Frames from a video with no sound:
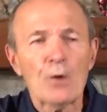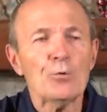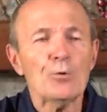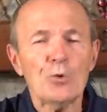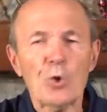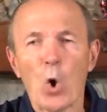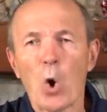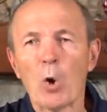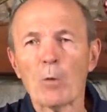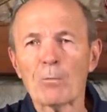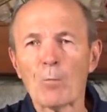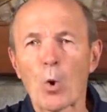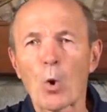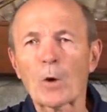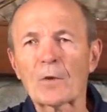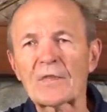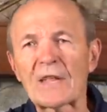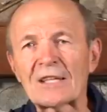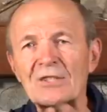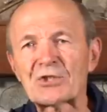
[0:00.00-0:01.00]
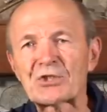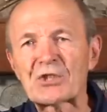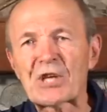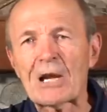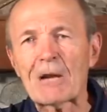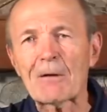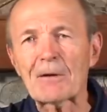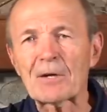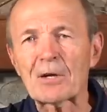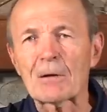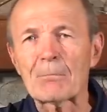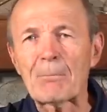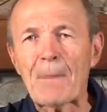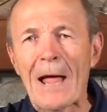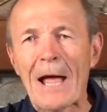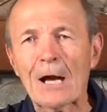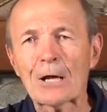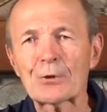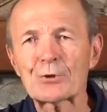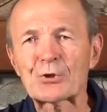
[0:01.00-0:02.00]
No more than sharing your
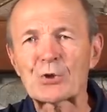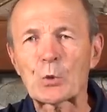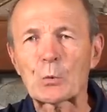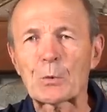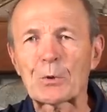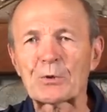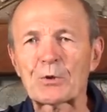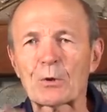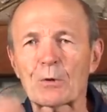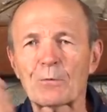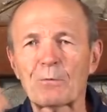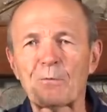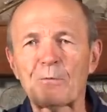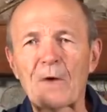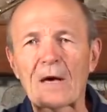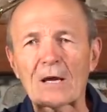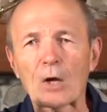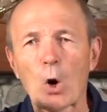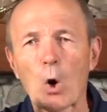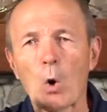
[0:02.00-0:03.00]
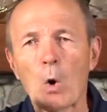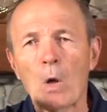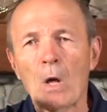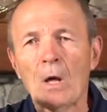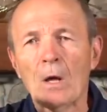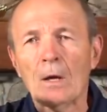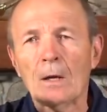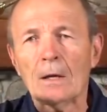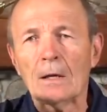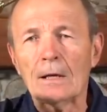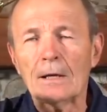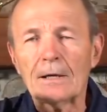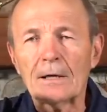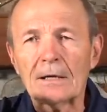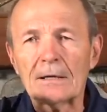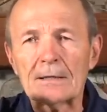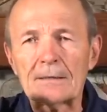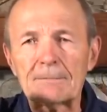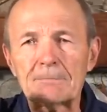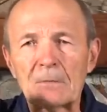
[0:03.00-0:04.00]
parachute with your fellow
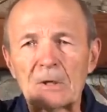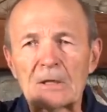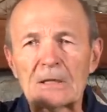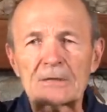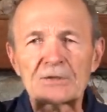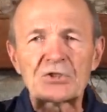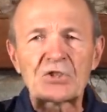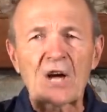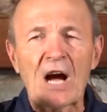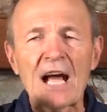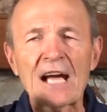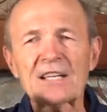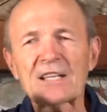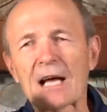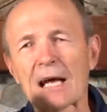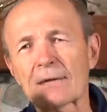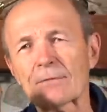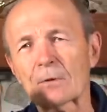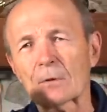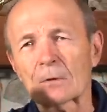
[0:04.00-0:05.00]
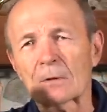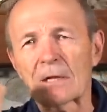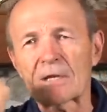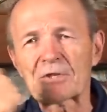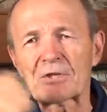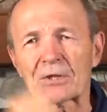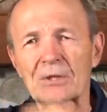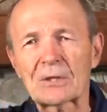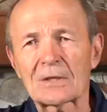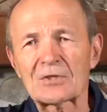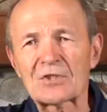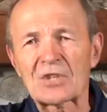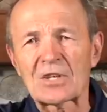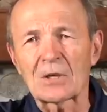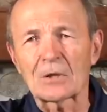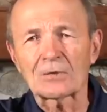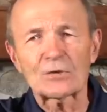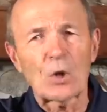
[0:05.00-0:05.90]
skydiver is a good skill.